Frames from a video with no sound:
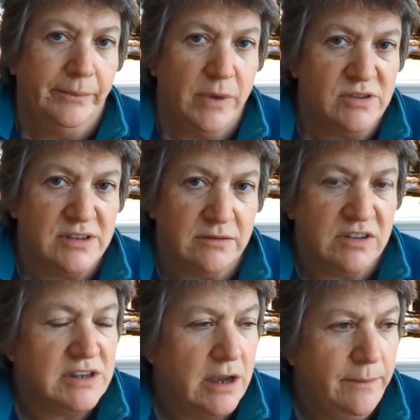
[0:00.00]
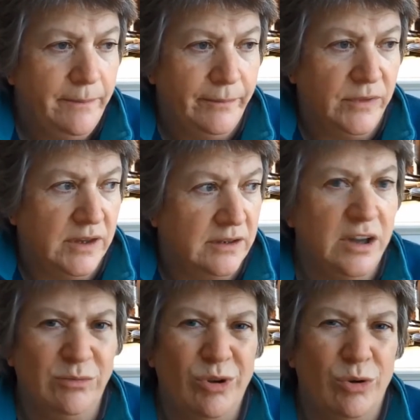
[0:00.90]
most of the time.
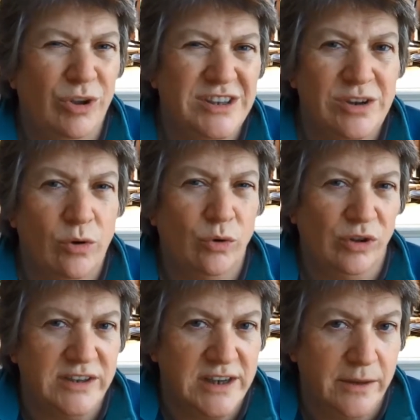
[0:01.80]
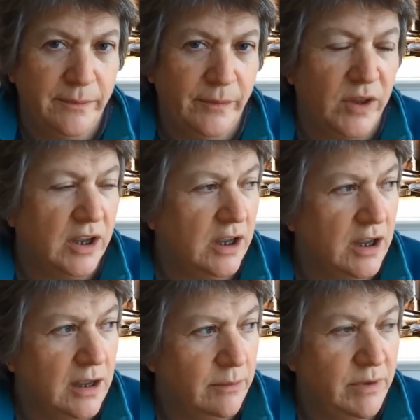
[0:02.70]
No, not it's not all the time,
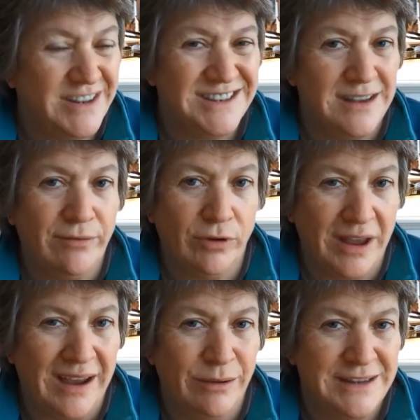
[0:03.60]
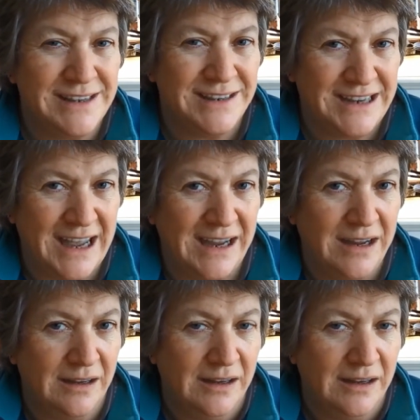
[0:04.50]
uh, but several hours a day.